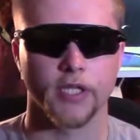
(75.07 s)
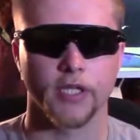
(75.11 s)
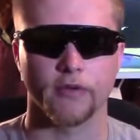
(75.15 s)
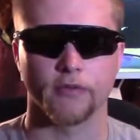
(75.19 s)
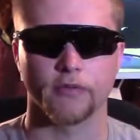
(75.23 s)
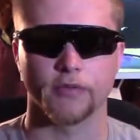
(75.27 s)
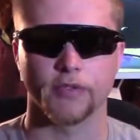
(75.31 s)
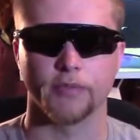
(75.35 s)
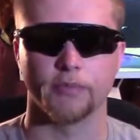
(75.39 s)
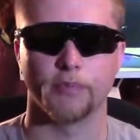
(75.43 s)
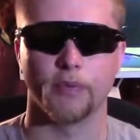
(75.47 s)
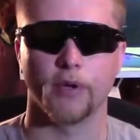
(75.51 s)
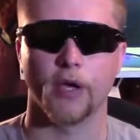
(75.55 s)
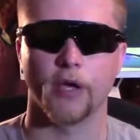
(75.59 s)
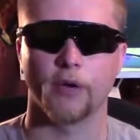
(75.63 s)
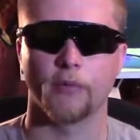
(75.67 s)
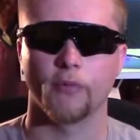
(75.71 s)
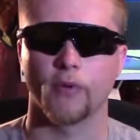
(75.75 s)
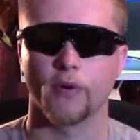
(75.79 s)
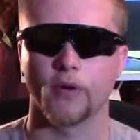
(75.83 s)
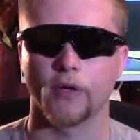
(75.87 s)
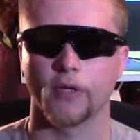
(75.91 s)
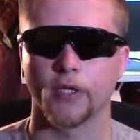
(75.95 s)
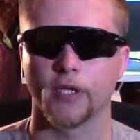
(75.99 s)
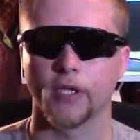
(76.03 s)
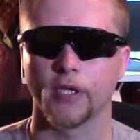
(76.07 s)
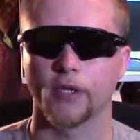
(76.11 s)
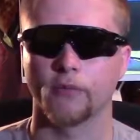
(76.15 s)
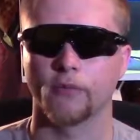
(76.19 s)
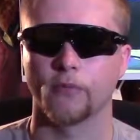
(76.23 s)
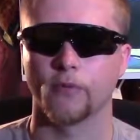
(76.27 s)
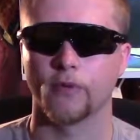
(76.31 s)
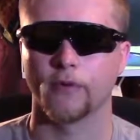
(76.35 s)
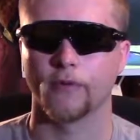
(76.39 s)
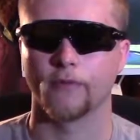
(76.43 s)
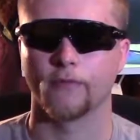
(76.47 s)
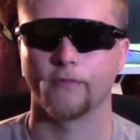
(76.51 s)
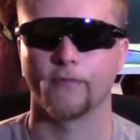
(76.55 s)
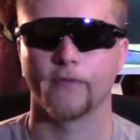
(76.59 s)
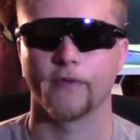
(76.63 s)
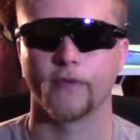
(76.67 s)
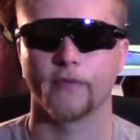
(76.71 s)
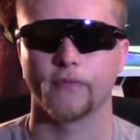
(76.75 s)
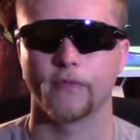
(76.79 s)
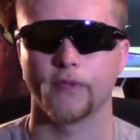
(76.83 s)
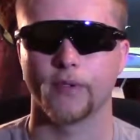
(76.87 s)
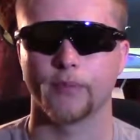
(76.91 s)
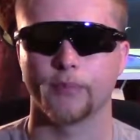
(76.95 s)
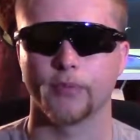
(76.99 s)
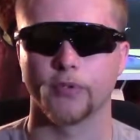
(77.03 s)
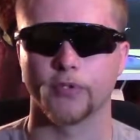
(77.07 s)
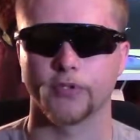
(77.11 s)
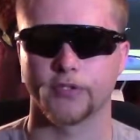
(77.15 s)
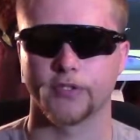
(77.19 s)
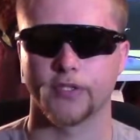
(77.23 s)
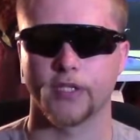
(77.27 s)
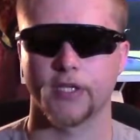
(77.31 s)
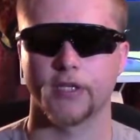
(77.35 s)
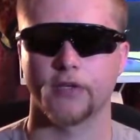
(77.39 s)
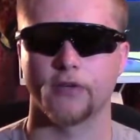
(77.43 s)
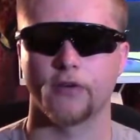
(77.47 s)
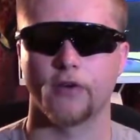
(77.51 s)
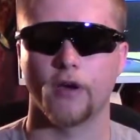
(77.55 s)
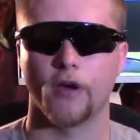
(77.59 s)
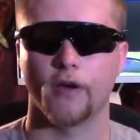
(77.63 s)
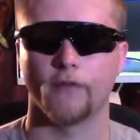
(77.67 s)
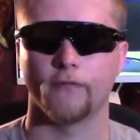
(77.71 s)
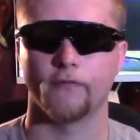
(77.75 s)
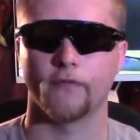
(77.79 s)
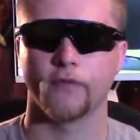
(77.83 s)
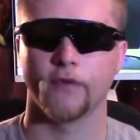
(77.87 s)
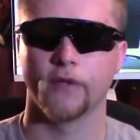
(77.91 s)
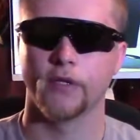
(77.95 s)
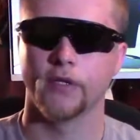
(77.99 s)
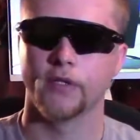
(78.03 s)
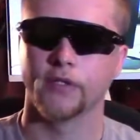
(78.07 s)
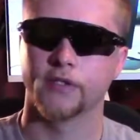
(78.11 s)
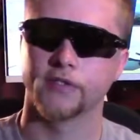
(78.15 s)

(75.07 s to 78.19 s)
It was buy one, get one 50% off.